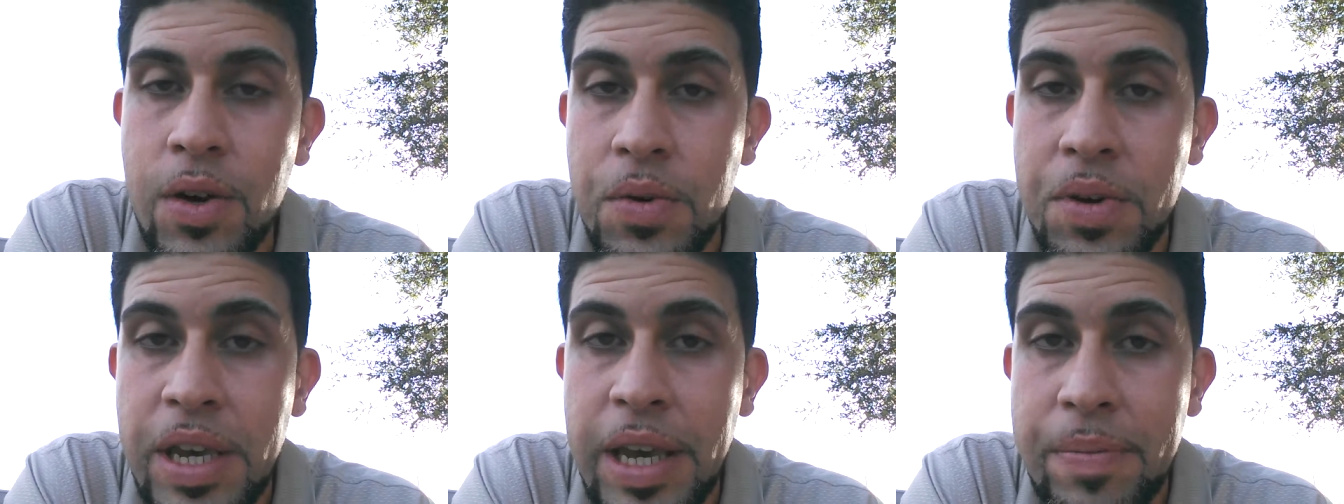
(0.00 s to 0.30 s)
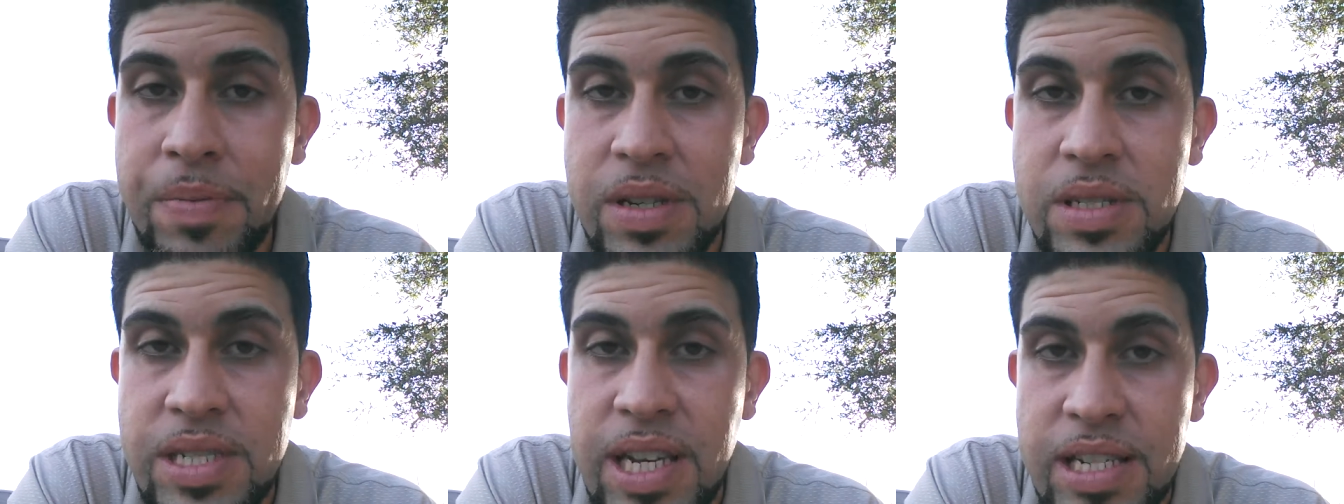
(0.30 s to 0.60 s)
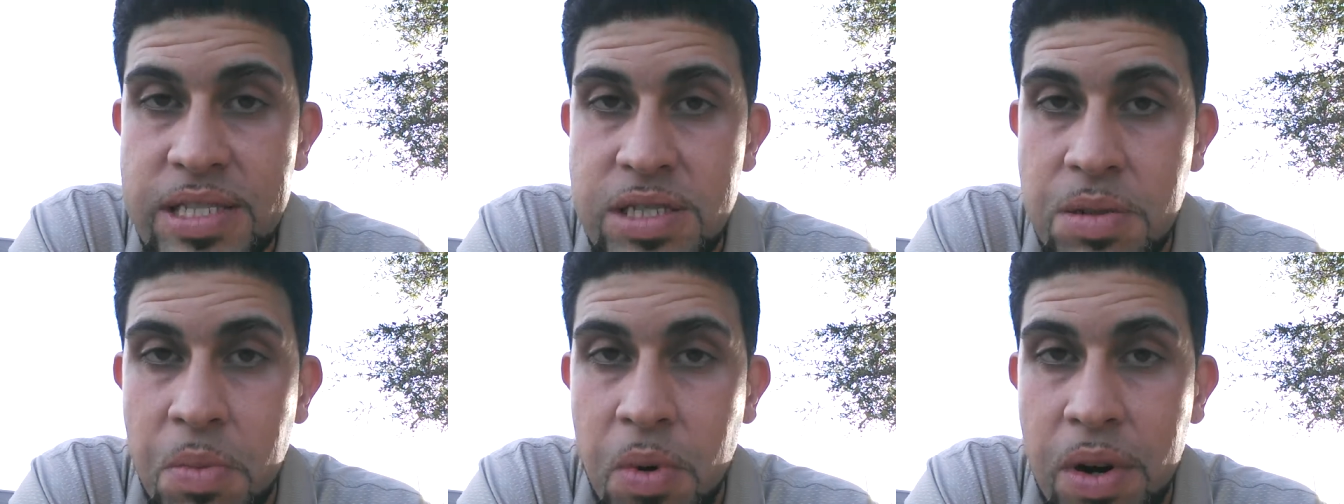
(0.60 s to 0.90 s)
Who keep the
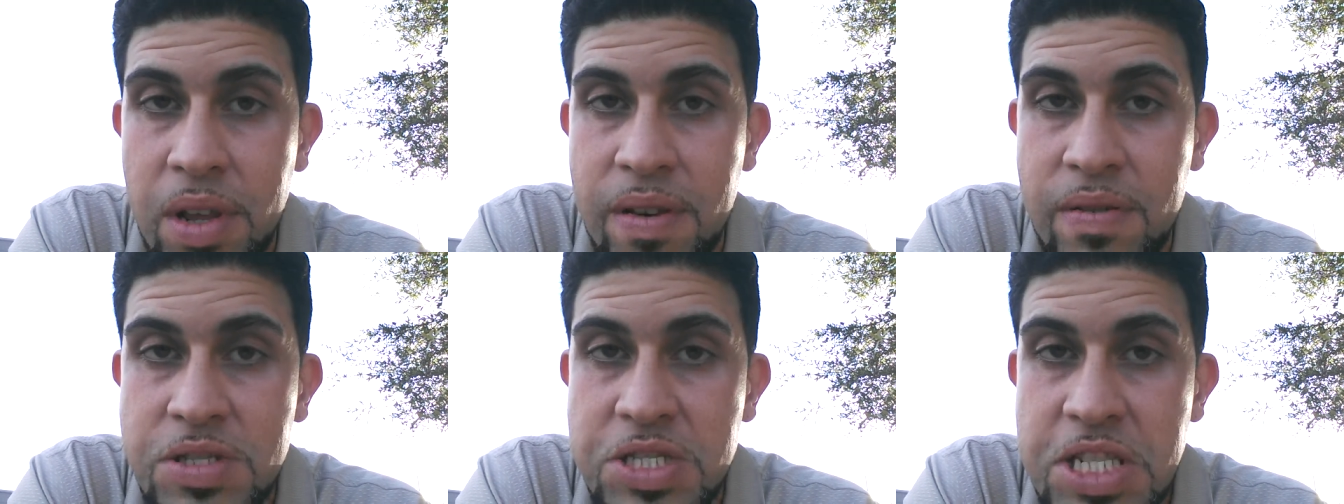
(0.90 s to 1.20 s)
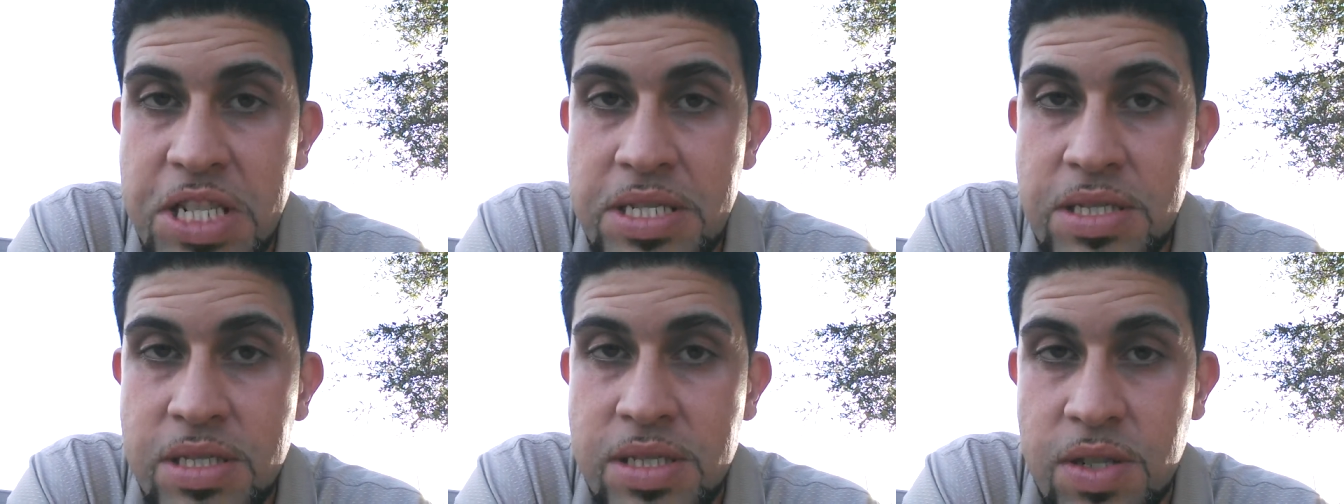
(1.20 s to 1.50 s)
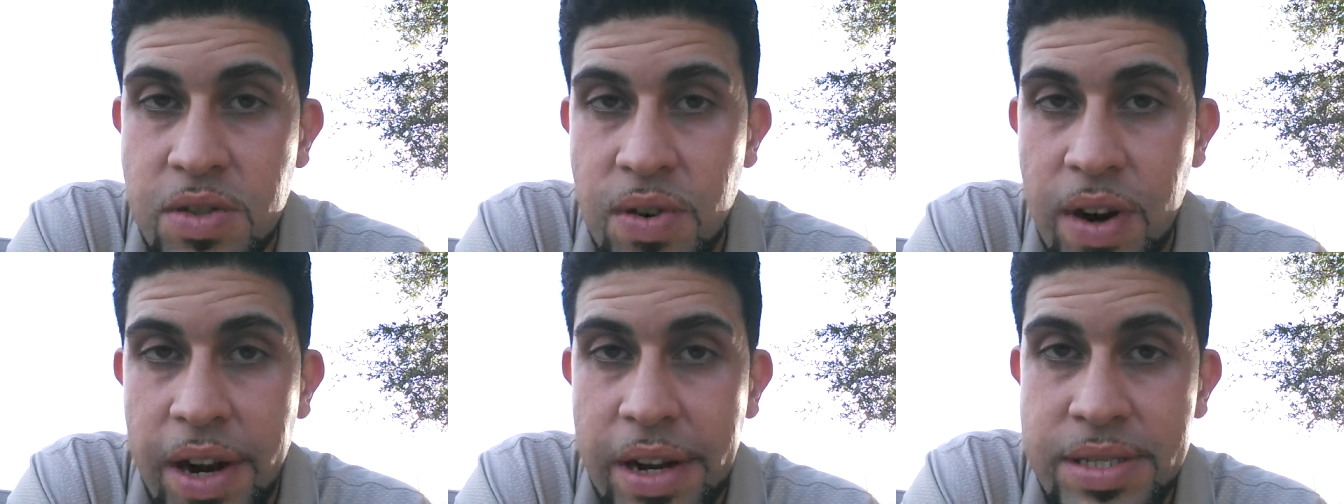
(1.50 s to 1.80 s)
testimony of Jesus
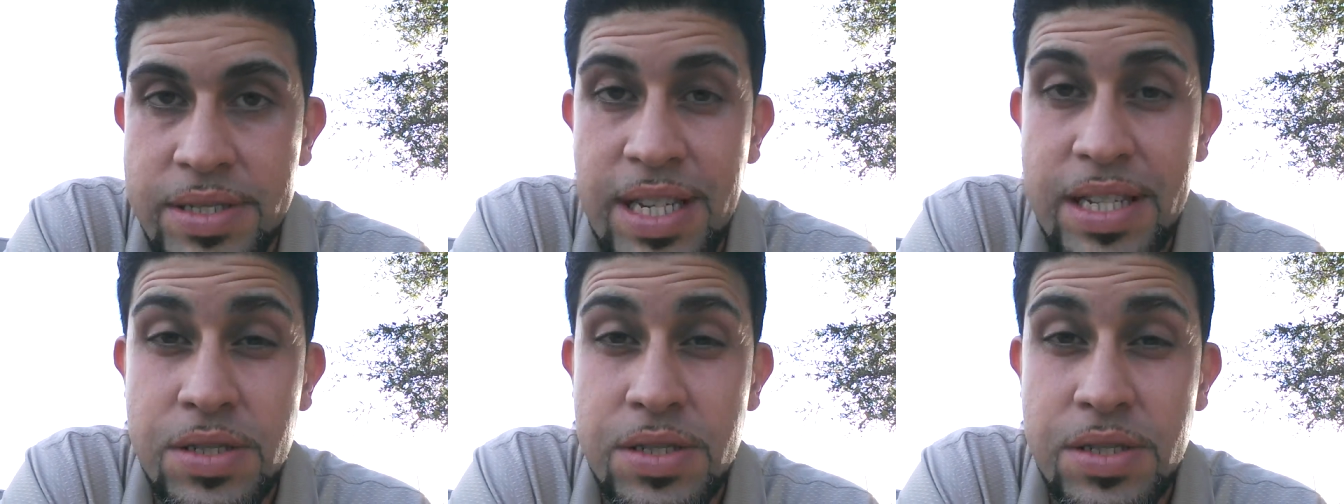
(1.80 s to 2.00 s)
Christ.